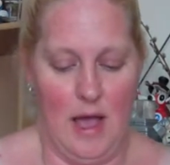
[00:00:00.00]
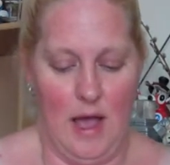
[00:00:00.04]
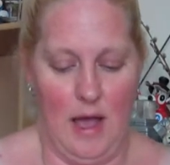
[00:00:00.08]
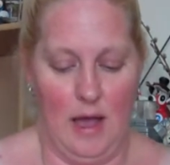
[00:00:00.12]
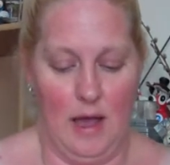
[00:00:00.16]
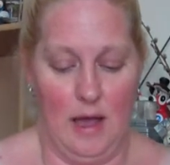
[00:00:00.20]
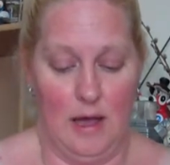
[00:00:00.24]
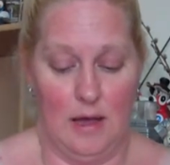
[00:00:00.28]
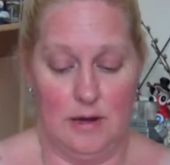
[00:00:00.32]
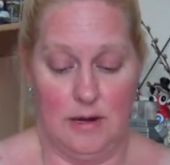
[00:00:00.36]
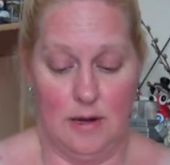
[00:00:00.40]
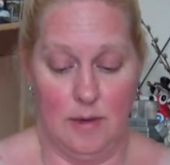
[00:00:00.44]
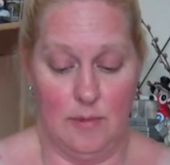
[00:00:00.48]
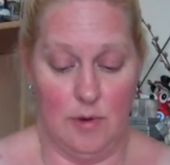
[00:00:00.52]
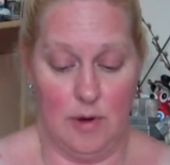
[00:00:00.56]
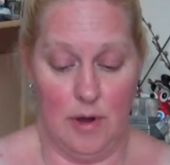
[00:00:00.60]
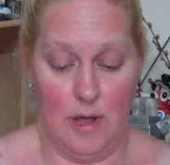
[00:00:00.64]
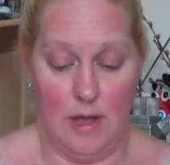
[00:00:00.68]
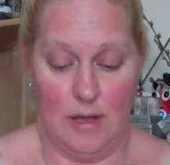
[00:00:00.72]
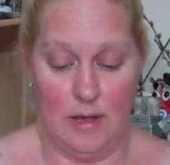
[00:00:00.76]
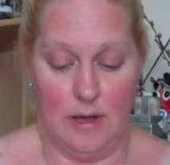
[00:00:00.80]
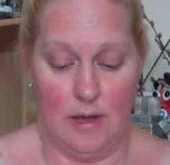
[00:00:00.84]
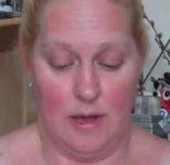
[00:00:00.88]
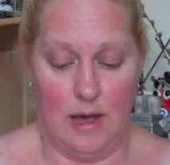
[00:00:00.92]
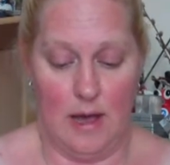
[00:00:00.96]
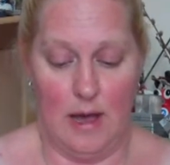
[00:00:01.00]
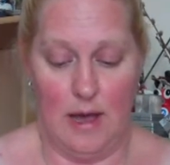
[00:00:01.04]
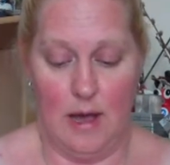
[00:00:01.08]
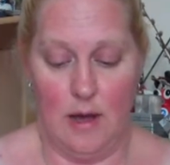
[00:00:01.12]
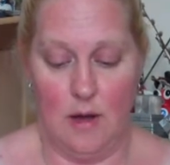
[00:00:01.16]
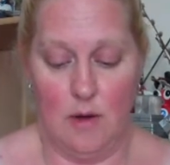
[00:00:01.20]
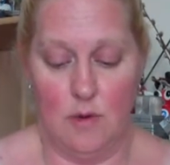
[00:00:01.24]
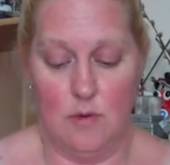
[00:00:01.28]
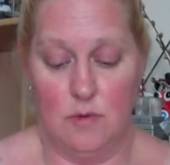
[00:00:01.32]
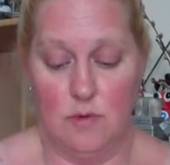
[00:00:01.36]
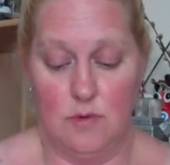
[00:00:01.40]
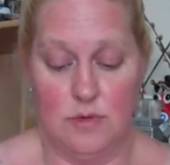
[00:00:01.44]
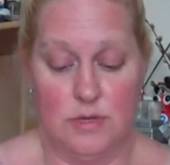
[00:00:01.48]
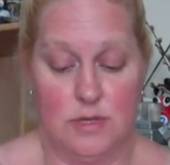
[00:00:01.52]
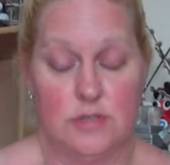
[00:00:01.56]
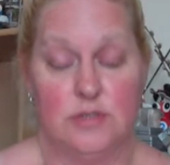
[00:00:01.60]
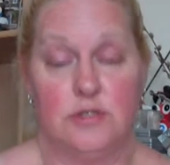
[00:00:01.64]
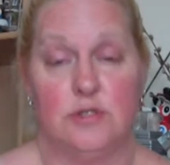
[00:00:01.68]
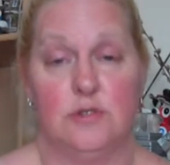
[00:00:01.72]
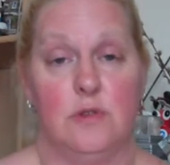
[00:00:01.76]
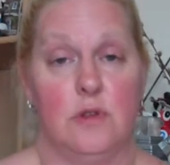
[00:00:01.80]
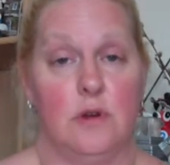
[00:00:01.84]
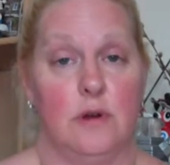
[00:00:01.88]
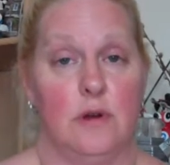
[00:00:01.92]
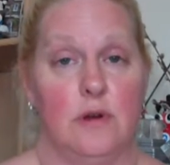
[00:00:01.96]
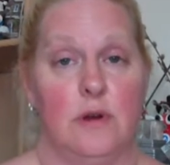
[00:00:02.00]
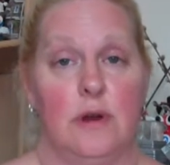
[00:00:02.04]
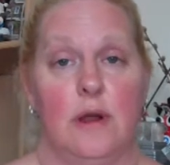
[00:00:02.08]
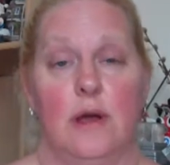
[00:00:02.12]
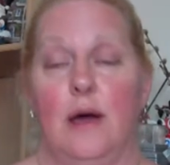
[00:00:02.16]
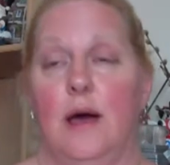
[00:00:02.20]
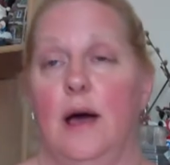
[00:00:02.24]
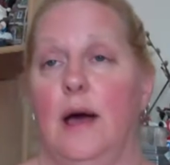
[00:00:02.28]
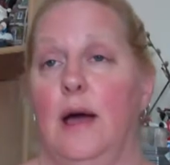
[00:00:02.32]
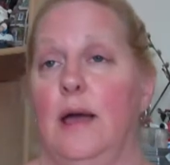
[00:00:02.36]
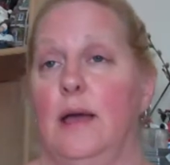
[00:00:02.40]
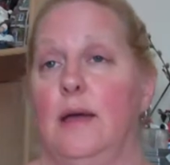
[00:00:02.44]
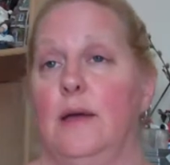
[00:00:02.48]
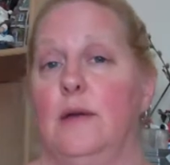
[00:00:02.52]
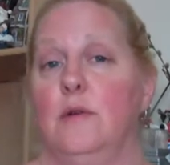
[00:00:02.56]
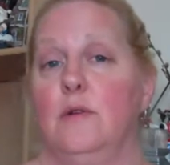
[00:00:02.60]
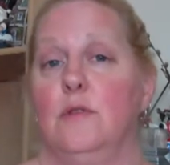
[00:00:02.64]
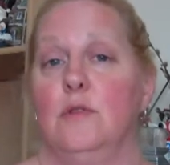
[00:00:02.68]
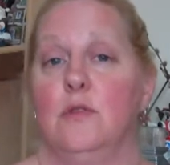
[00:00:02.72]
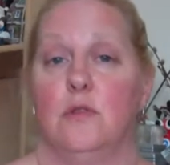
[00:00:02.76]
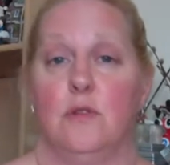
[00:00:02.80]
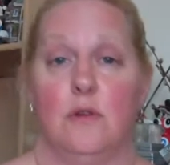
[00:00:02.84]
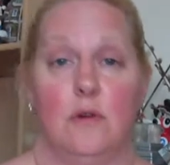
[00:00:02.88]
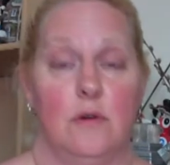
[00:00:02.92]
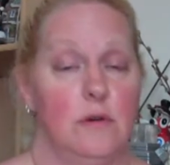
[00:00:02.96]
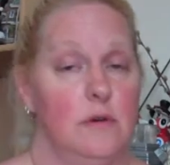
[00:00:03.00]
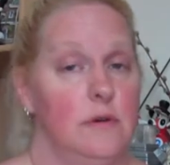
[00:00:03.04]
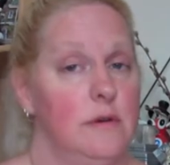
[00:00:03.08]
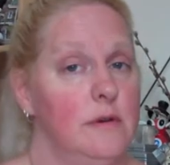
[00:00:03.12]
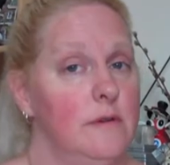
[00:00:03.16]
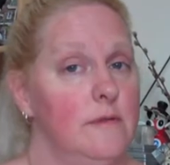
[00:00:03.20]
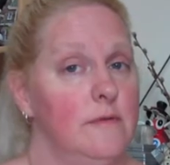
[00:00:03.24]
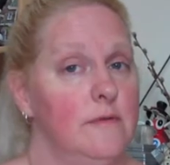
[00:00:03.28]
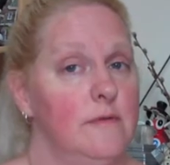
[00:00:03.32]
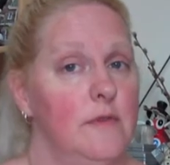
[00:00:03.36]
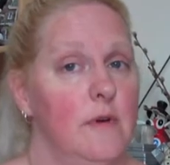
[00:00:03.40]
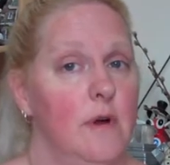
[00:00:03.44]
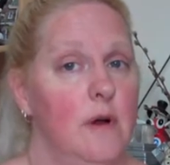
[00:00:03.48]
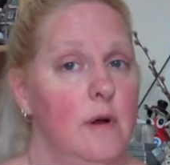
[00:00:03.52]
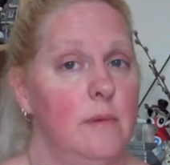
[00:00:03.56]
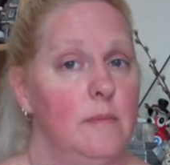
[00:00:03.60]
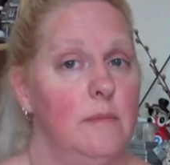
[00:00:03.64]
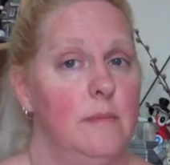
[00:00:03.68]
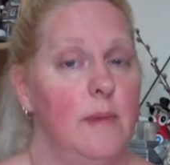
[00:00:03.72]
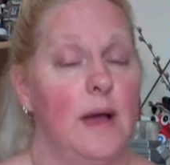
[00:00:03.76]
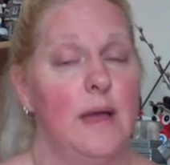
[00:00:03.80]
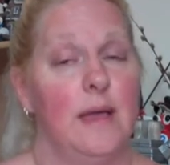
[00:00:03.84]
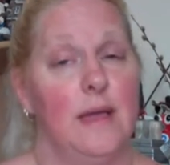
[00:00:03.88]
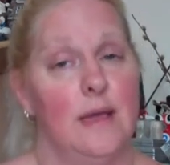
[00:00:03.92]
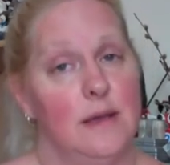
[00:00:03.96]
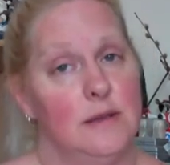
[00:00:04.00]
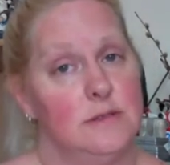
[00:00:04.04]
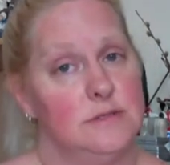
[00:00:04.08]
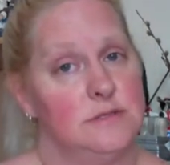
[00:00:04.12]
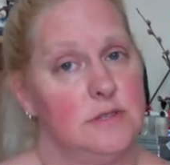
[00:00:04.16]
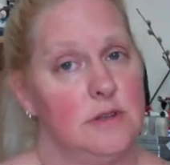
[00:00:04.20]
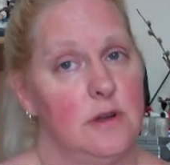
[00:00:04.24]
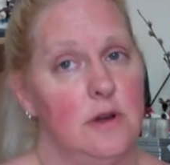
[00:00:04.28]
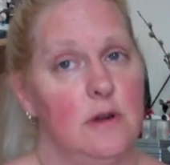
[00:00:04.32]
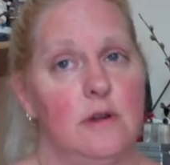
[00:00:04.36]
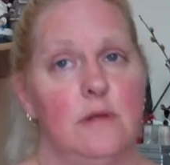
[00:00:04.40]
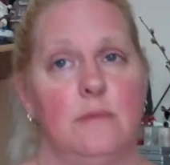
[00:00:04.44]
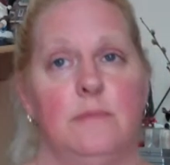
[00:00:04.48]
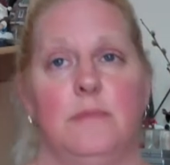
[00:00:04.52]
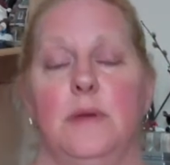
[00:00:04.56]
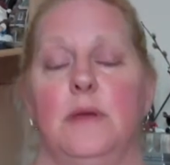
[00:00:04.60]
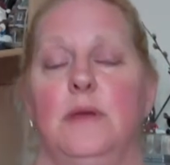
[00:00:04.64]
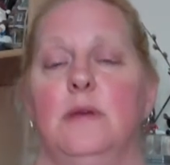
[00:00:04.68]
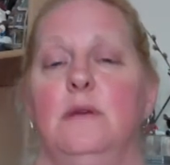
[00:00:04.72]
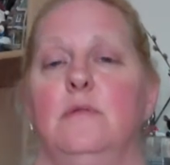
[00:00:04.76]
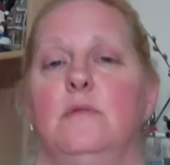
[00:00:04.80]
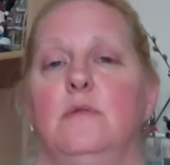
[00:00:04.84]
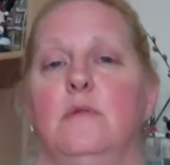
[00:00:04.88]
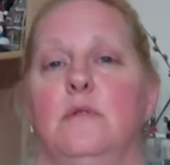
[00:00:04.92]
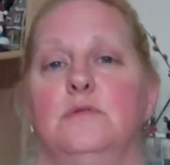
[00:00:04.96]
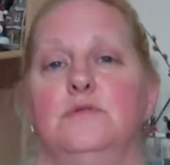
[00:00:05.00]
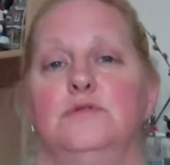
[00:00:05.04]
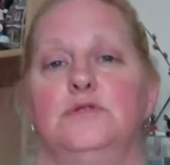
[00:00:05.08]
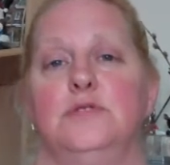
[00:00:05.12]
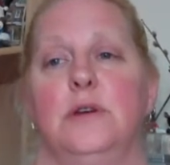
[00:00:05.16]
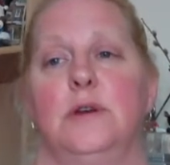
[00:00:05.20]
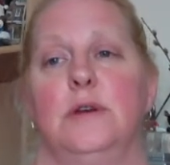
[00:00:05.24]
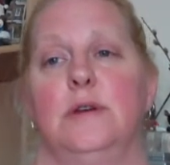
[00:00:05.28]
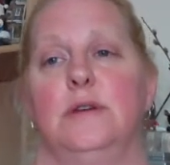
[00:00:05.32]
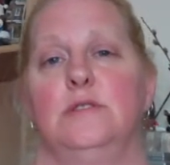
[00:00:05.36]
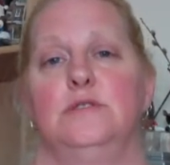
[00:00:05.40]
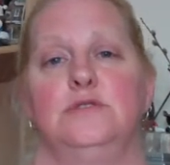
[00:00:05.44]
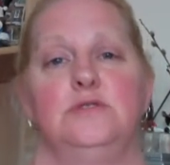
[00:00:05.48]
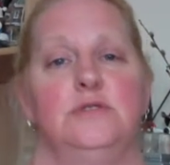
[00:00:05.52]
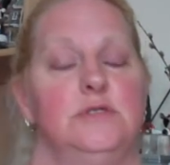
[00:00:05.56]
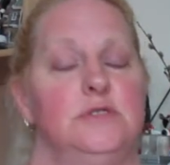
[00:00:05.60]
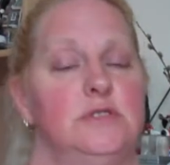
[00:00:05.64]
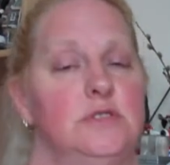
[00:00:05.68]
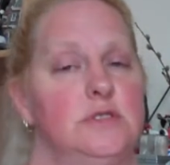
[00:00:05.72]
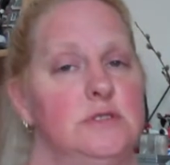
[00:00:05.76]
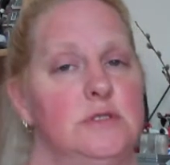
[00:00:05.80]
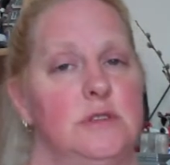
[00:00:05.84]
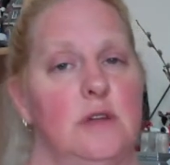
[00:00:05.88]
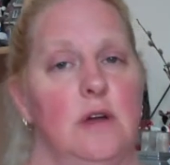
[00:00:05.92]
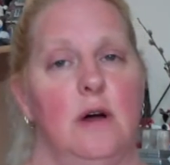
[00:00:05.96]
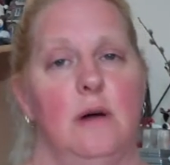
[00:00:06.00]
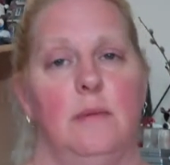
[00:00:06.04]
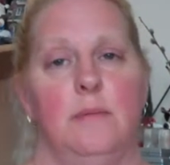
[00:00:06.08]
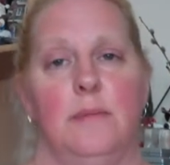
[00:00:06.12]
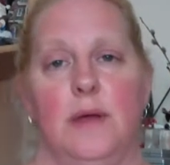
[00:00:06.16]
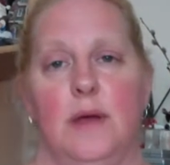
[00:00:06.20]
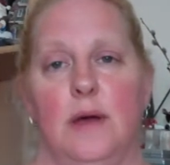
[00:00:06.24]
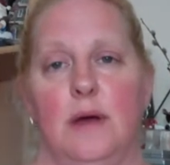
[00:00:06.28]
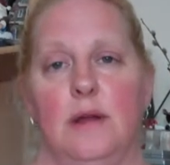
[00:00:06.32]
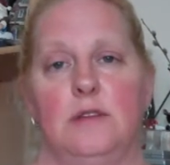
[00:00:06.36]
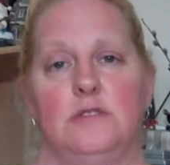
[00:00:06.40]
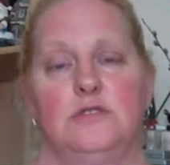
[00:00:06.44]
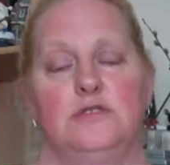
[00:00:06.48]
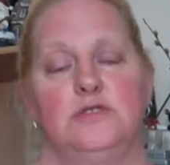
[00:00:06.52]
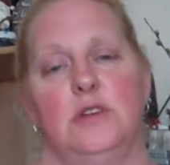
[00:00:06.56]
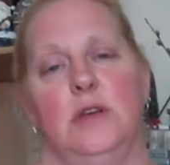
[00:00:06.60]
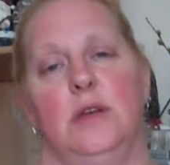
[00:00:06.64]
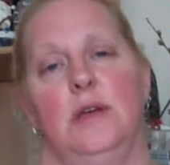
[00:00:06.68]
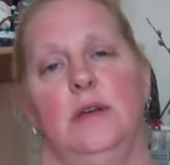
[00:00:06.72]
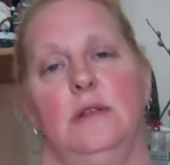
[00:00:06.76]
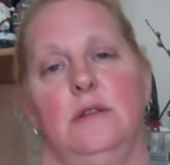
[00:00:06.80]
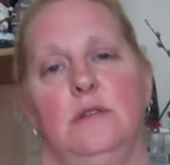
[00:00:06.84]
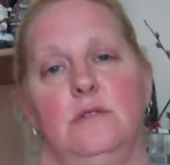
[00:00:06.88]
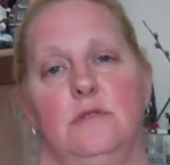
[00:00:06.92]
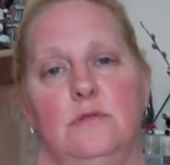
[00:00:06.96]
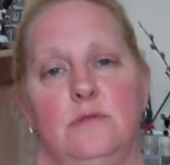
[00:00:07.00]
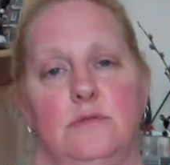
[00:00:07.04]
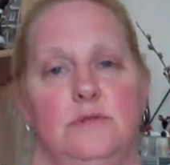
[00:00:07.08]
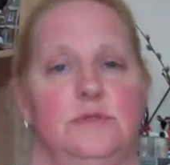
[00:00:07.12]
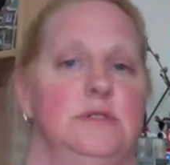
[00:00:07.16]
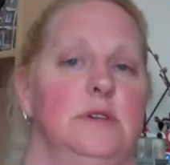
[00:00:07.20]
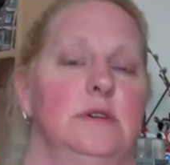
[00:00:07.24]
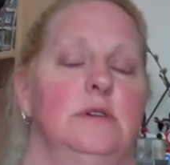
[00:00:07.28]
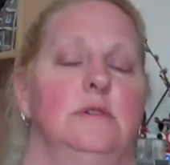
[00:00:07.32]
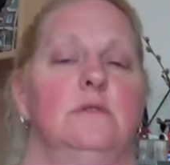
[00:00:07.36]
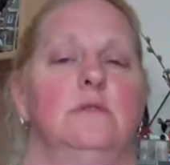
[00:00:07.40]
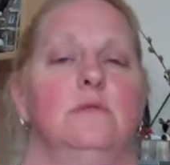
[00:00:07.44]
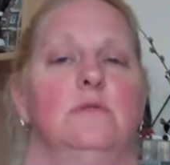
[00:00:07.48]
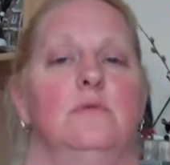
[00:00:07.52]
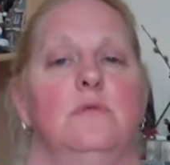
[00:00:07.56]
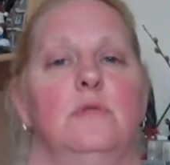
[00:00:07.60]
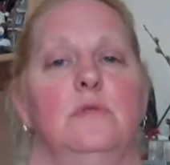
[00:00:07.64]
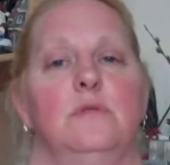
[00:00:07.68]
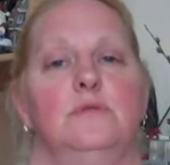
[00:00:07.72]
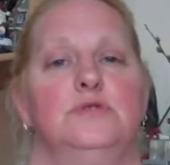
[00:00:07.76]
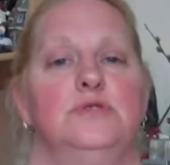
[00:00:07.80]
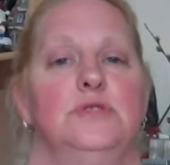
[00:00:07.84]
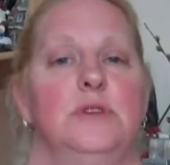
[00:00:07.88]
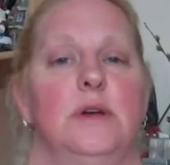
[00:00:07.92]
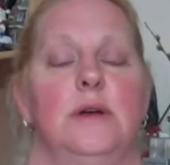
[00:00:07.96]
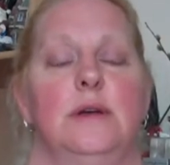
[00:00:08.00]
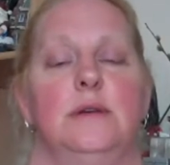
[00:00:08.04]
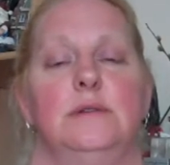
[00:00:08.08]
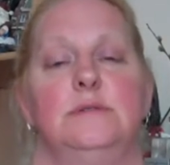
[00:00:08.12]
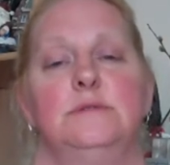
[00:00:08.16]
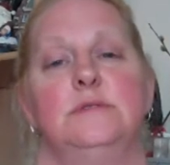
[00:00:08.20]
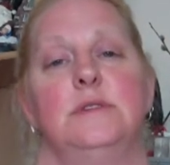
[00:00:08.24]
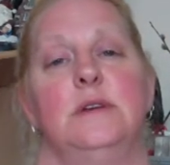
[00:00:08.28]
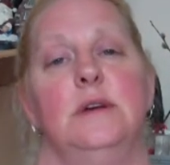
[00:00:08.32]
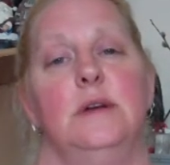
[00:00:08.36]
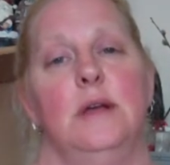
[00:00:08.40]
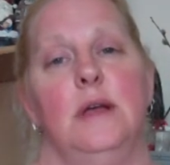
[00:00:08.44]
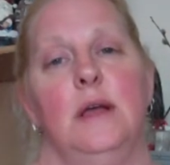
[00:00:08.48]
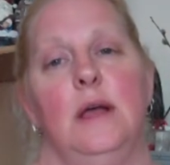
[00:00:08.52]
Number 8, how did you learn? I learned from, my aunt started me crocheting. She just taught me how to chain and do single crochets.